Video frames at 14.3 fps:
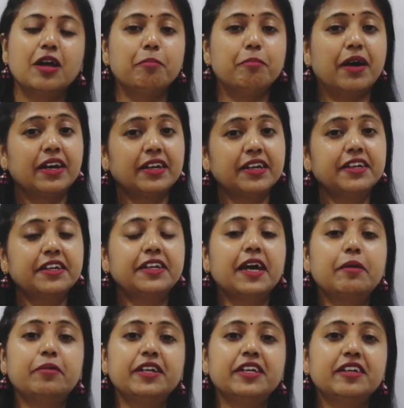Market
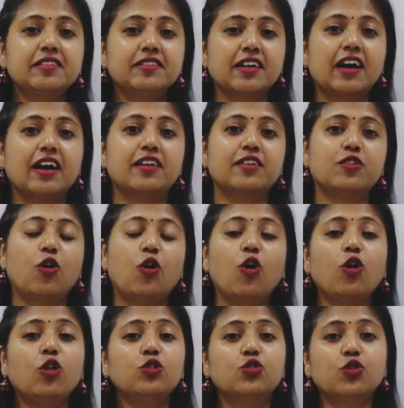anomalies are
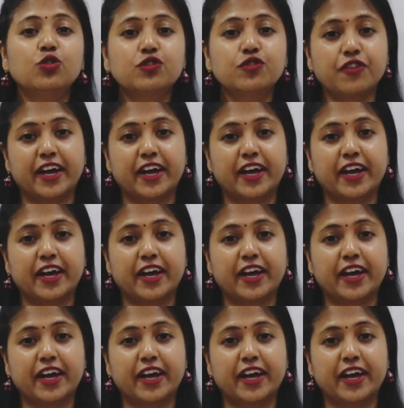all those